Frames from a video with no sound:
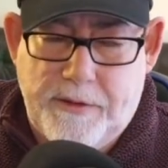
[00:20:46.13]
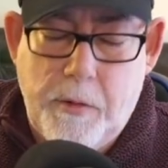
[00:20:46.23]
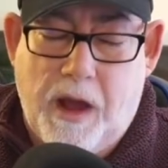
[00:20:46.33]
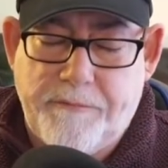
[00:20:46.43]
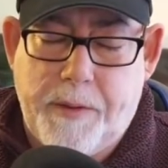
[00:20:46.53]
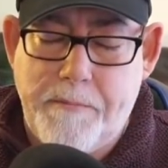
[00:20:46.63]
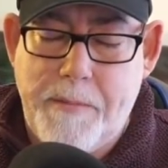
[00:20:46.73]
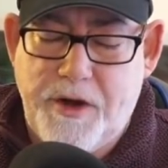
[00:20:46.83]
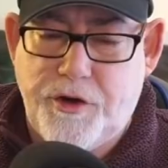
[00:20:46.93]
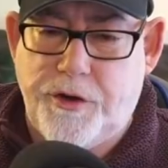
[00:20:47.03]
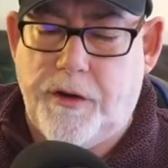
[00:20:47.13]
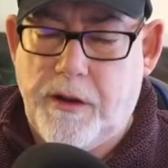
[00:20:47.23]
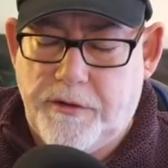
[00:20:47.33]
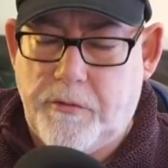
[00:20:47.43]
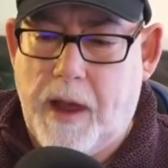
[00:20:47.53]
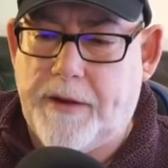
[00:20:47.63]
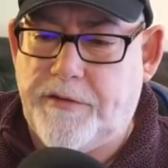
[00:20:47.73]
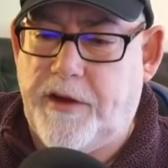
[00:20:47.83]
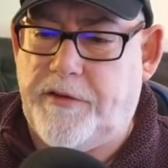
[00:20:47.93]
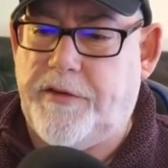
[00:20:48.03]
you have permission to
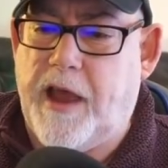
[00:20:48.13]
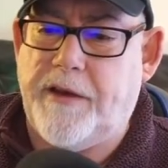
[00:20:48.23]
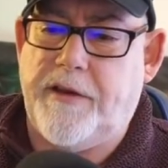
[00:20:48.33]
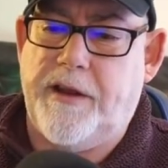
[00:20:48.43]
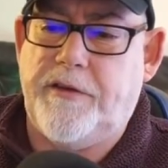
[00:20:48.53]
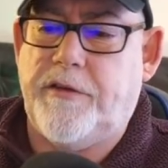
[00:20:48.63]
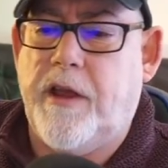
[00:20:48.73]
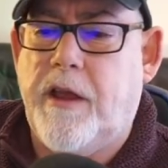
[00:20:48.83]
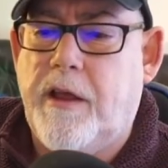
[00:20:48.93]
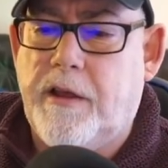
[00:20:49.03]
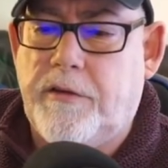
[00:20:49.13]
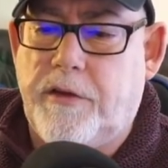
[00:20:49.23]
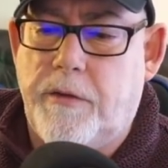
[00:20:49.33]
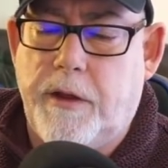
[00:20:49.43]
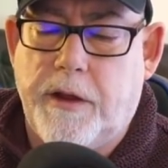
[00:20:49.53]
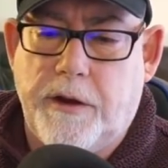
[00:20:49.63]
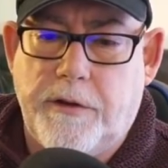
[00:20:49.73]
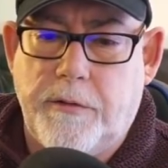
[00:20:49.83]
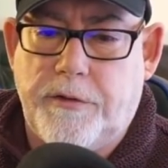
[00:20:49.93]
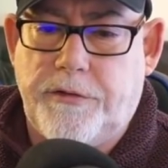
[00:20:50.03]
access that disk. So you're going to
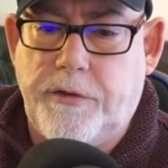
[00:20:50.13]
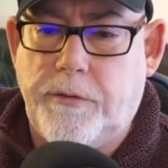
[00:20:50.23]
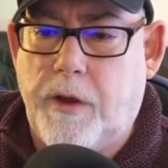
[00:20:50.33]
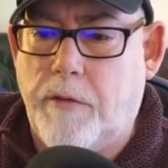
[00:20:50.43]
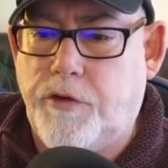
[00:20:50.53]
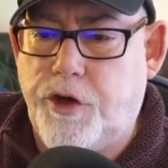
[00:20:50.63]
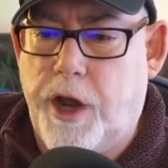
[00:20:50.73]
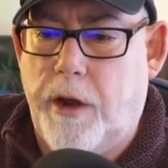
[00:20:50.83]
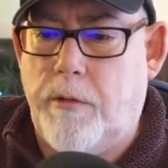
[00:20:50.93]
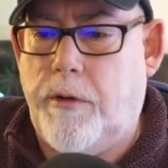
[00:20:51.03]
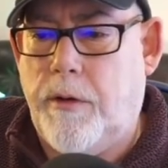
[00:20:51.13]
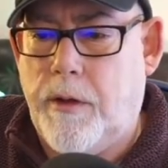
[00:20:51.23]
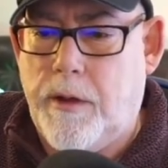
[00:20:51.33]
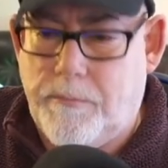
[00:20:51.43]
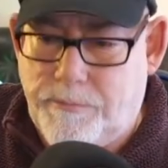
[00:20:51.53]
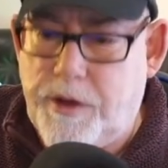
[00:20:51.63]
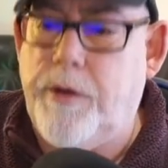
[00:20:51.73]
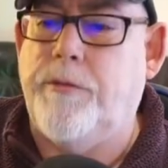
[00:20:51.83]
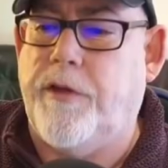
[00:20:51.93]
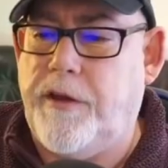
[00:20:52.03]
do a sudo chown
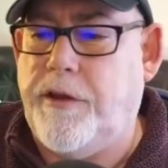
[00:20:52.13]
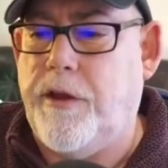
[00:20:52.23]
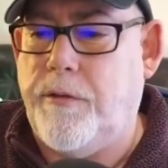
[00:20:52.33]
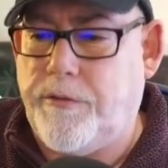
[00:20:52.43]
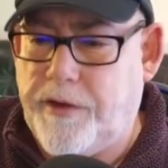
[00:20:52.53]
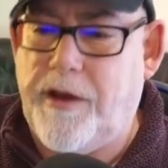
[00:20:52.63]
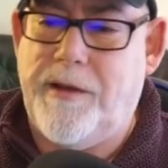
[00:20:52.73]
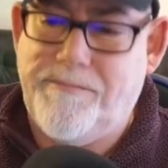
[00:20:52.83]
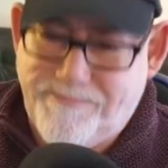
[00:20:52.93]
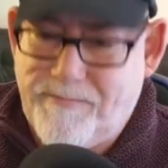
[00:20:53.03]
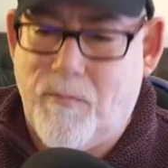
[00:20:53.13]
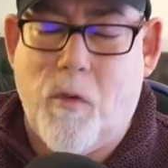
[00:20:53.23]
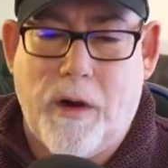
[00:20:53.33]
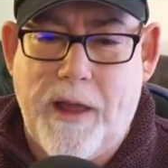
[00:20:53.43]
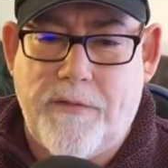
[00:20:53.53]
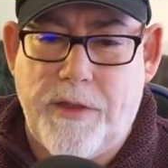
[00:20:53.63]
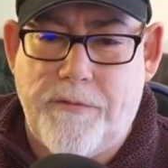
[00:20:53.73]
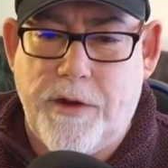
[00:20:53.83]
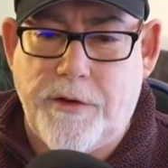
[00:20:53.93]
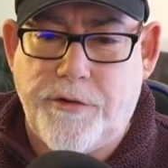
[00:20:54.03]
user user whatever the
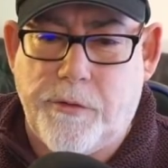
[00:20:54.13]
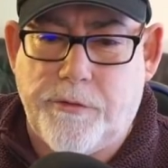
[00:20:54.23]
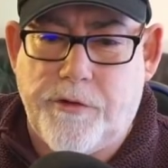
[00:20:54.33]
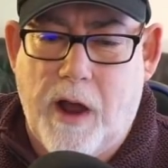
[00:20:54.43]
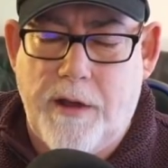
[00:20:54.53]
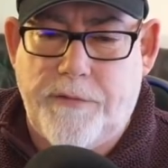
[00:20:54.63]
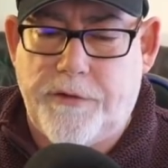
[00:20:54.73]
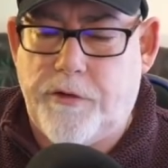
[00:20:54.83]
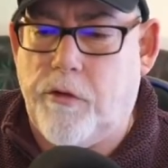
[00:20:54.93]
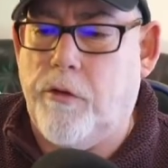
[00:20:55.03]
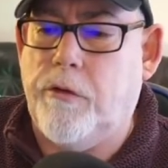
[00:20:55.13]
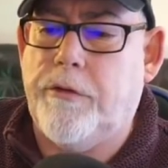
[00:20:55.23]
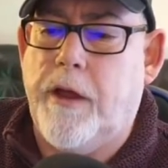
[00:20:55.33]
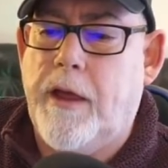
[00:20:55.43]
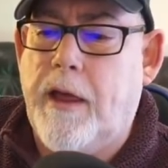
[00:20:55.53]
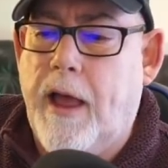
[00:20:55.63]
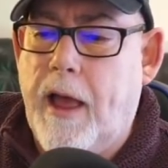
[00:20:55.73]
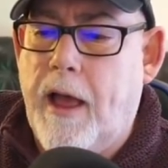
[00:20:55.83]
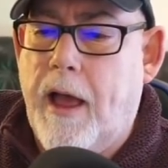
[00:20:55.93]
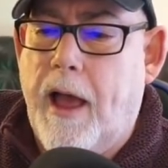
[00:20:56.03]
virtual drive is called,
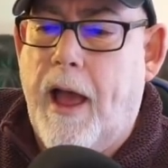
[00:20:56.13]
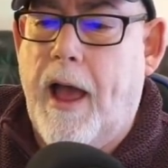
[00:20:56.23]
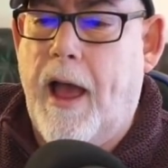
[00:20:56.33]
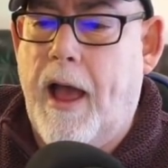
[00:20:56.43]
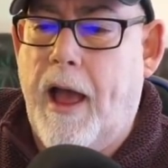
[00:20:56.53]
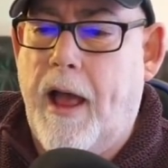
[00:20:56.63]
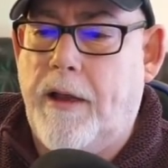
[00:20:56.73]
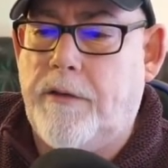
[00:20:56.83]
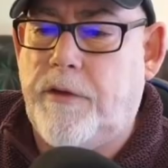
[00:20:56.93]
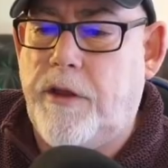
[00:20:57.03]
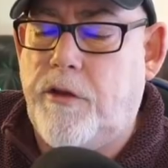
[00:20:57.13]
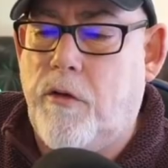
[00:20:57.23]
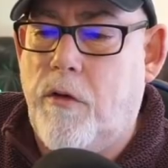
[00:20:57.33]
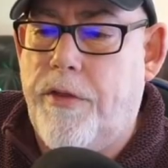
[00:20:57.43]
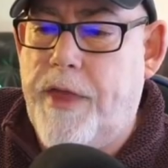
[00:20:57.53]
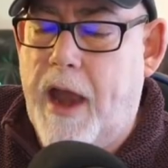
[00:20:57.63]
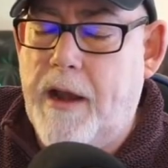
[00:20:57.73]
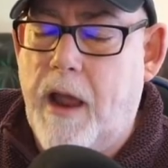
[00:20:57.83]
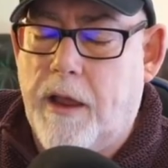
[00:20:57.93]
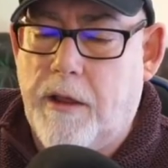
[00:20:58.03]
and you're
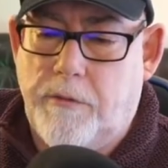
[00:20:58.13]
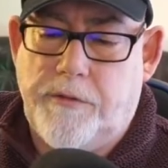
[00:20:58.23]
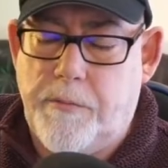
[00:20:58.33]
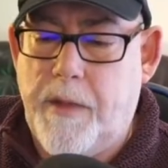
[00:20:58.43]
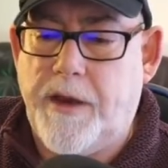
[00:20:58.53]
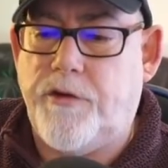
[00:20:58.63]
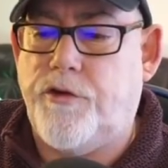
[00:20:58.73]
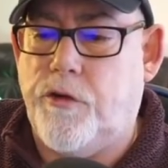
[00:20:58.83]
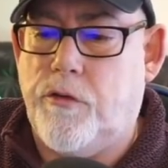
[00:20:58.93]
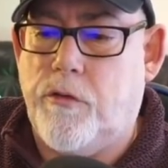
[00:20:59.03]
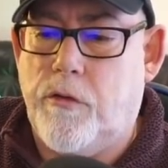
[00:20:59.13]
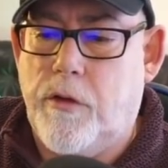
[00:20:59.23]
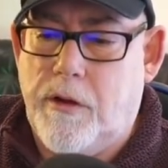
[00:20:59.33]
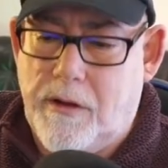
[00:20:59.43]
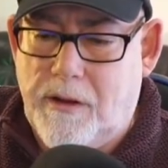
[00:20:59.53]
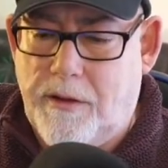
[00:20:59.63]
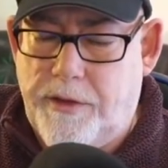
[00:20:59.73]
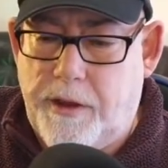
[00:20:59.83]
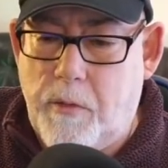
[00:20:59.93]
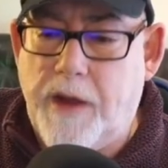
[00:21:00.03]
then going to make sure
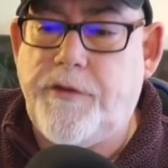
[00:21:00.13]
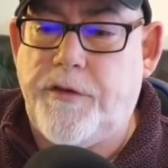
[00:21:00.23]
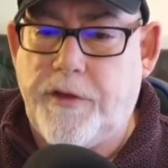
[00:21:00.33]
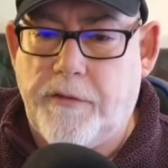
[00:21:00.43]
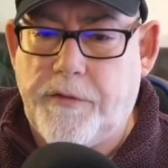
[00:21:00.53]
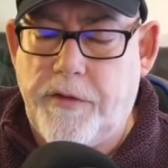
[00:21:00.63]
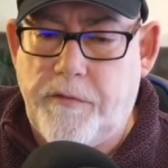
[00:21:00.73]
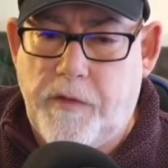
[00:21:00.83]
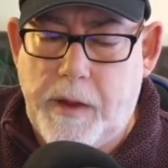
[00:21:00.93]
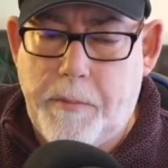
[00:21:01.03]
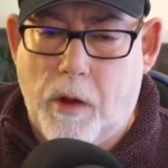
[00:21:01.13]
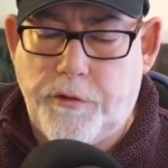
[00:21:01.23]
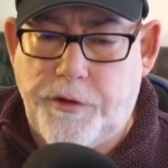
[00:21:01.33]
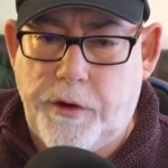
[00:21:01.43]
that you add yourself to the VBox